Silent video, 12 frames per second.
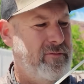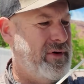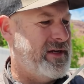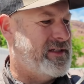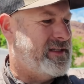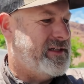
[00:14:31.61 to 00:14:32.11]

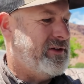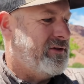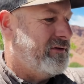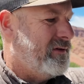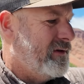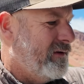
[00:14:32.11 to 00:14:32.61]
but it's
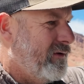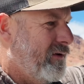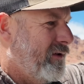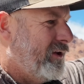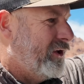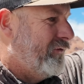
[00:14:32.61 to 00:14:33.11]
still
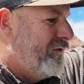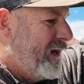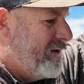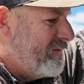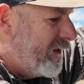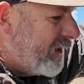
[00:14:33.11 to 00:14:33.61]

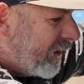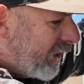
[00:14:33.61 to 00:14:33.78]
very, very